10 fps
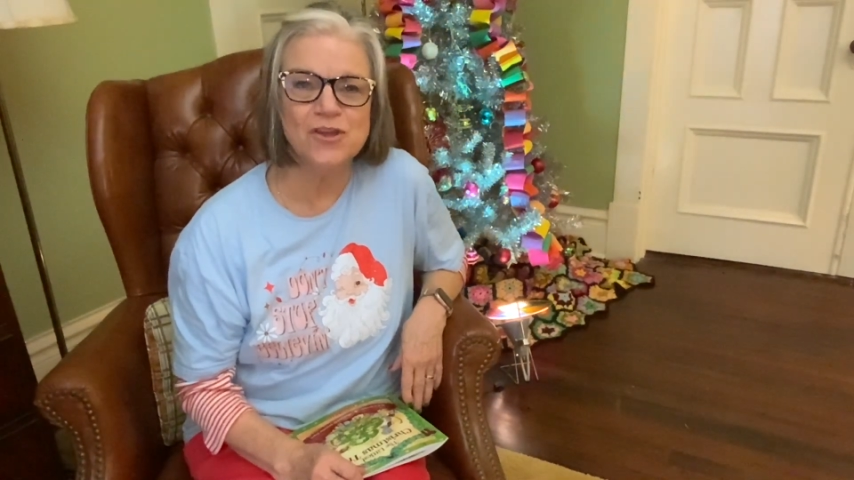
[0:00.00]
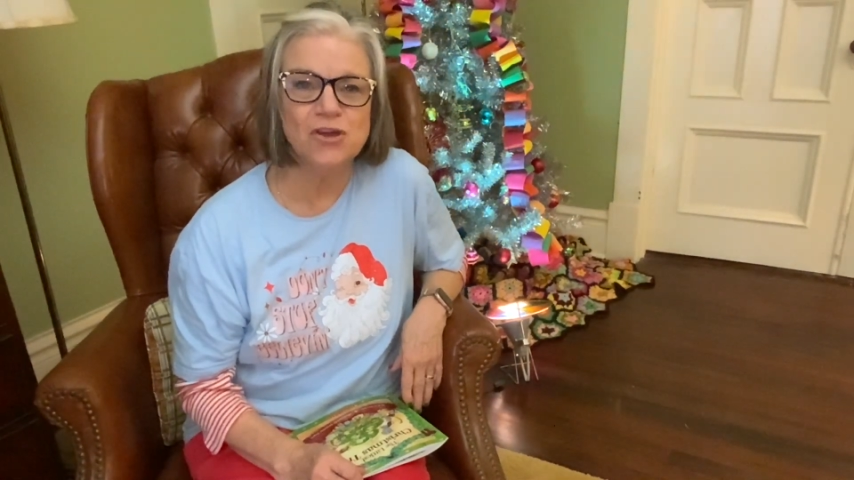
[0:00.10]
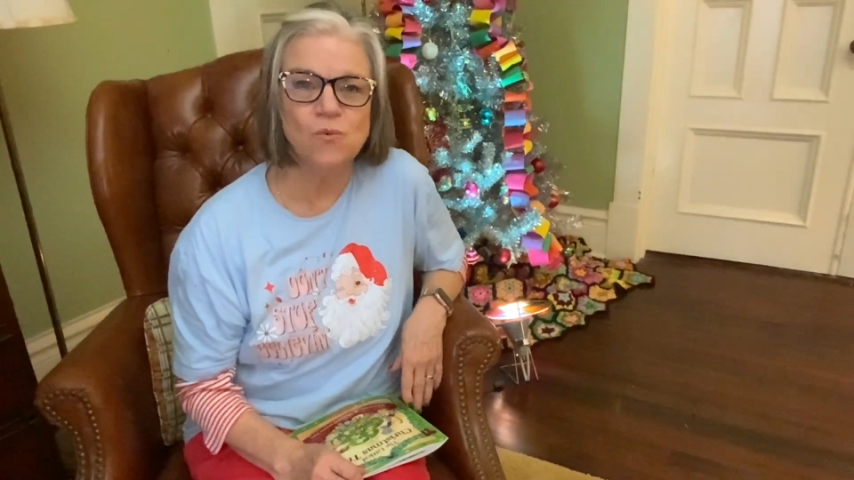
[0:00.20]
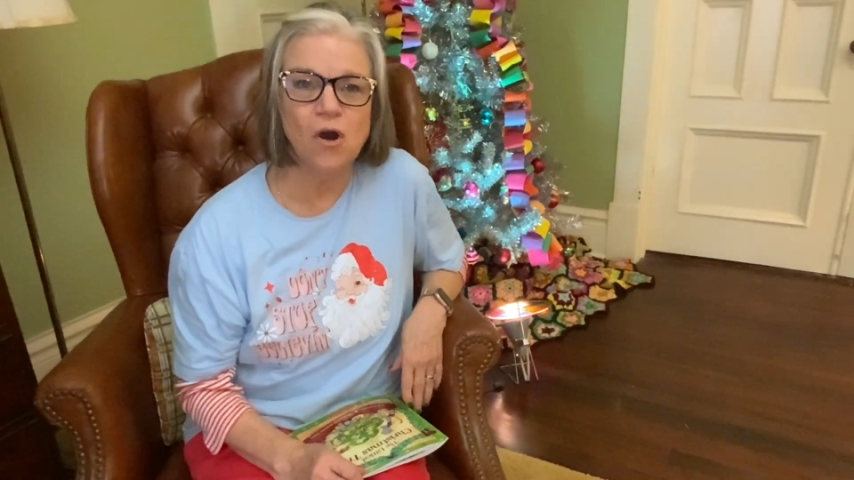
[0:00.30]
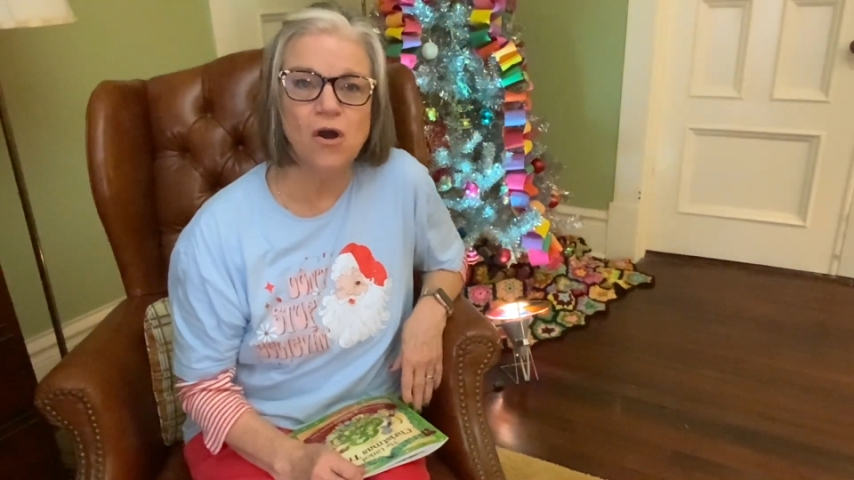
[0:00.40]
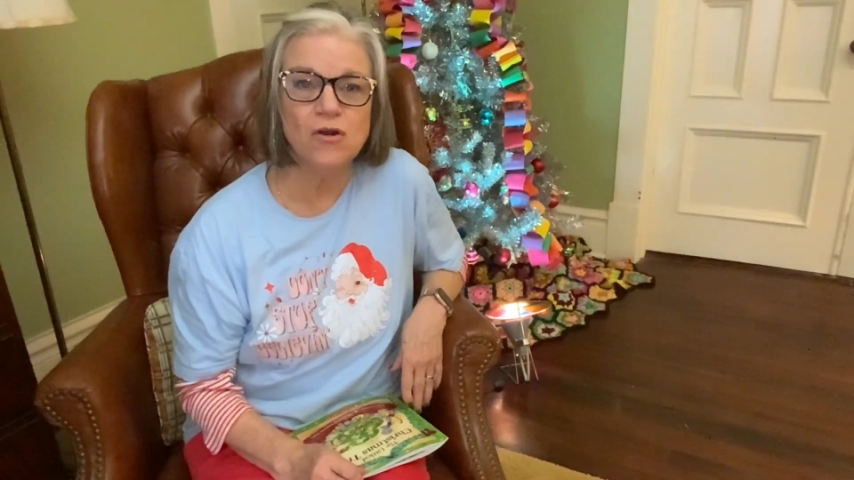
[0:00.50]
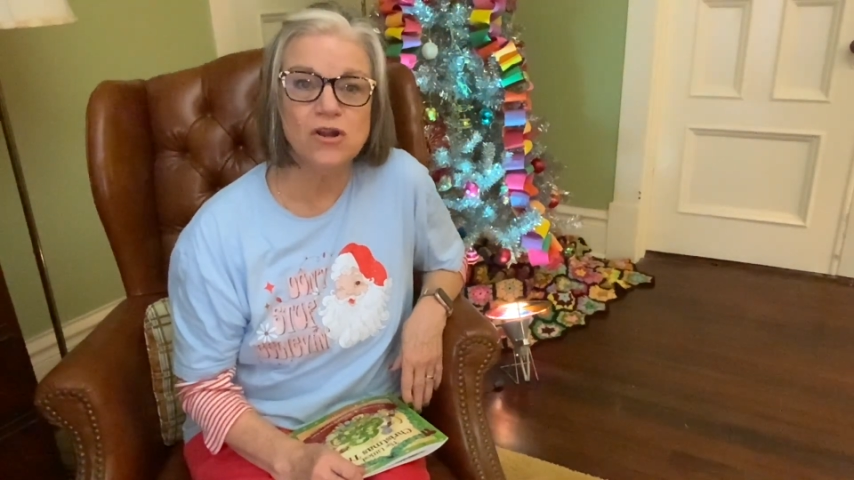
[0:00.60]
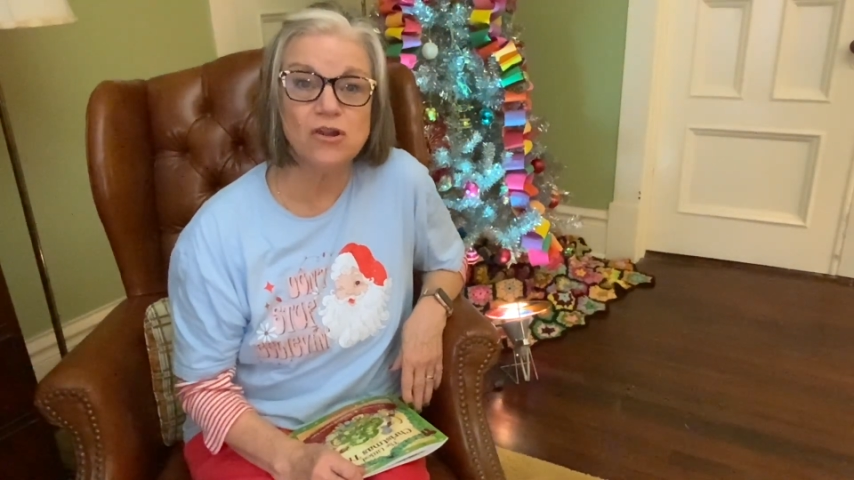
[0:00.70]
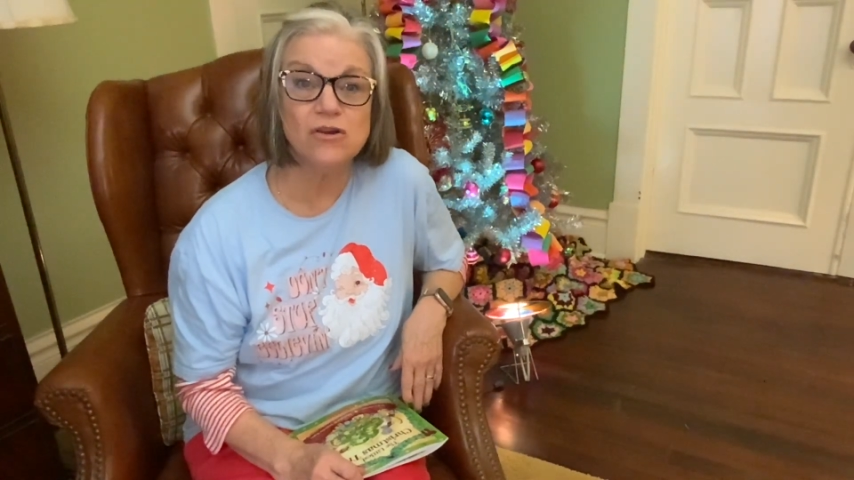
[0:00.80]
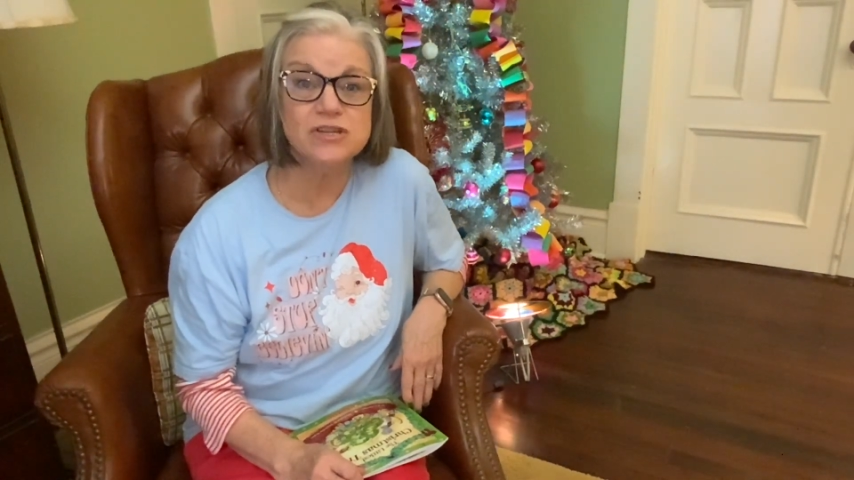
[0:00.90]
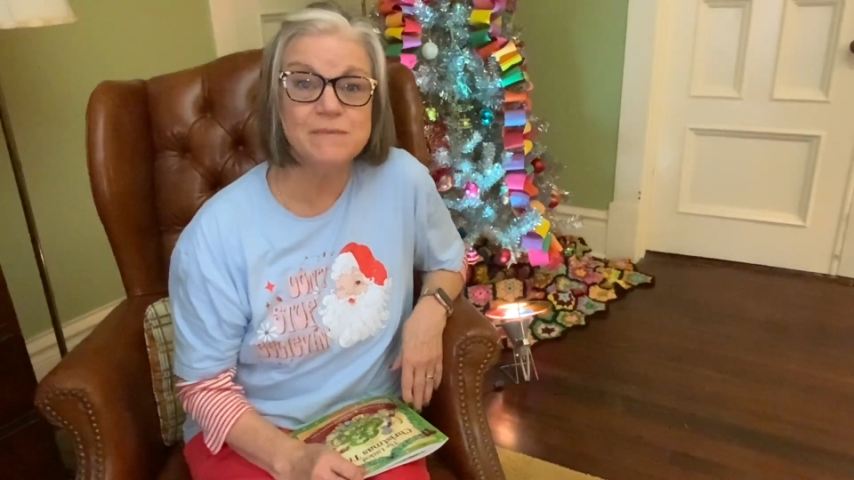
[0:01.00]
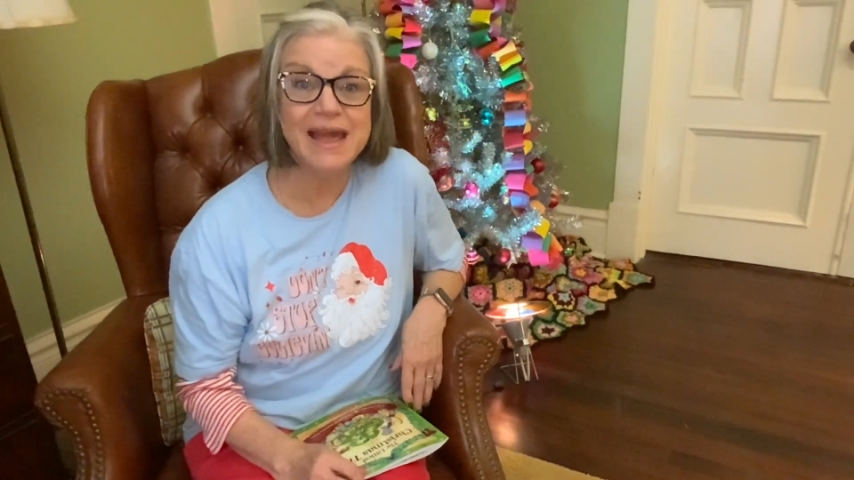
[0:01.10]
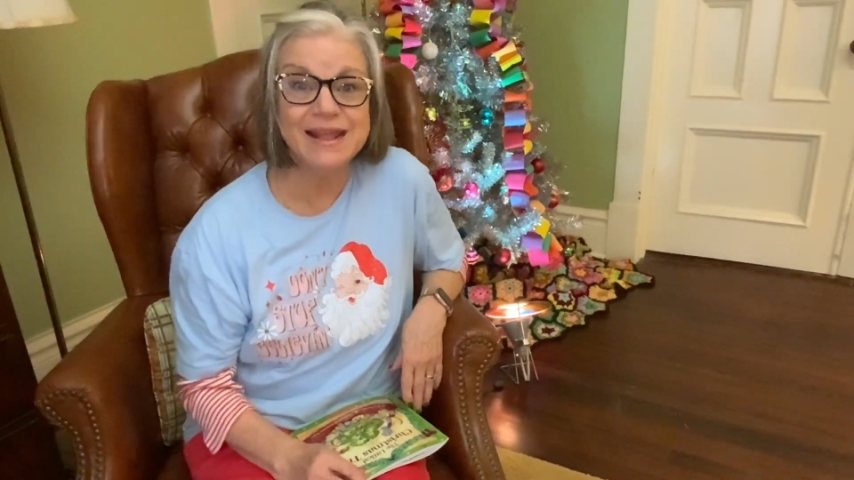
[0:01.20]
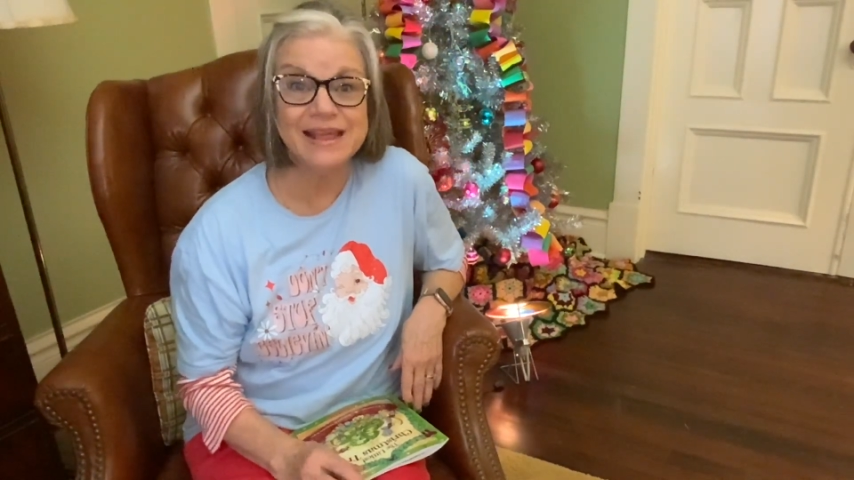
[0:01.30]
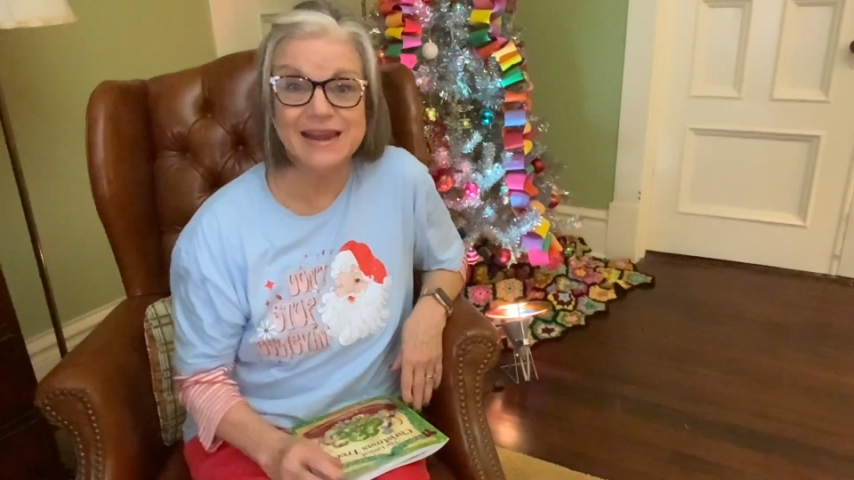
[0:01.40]
you want, learn to
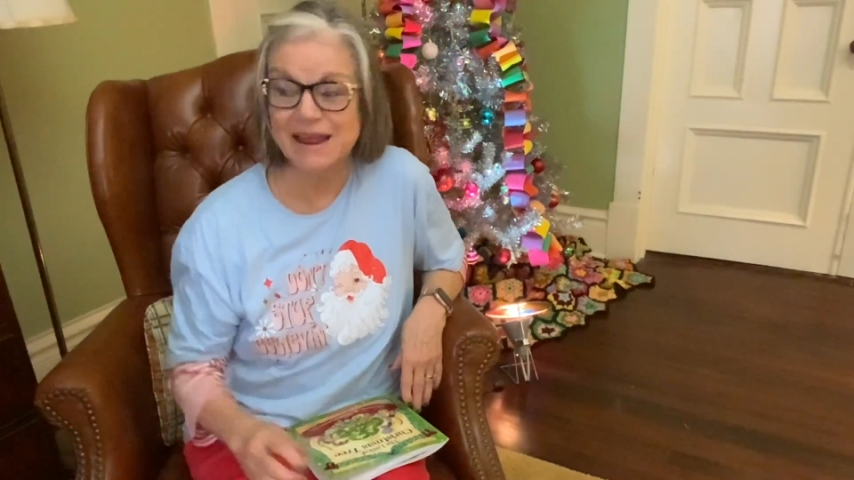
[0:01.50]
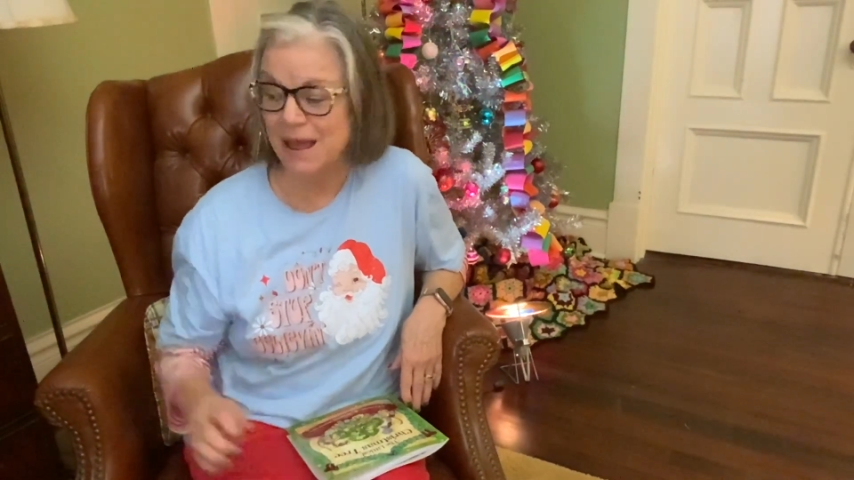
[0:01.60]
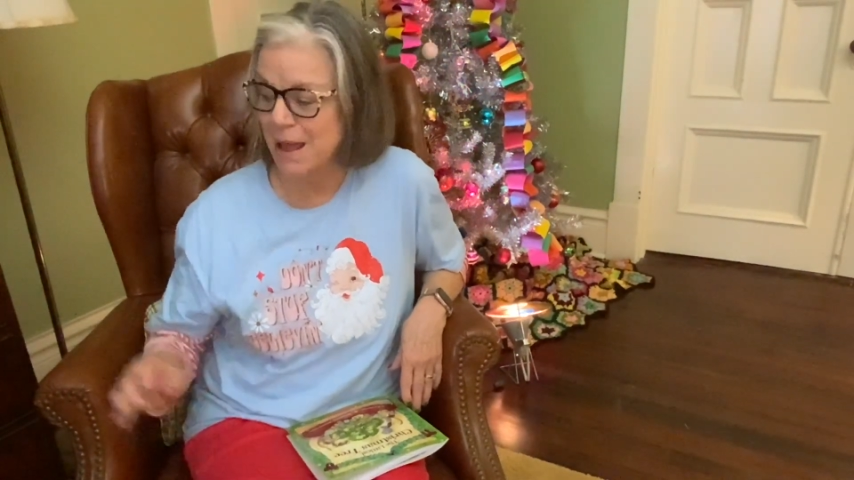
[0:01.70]
make it.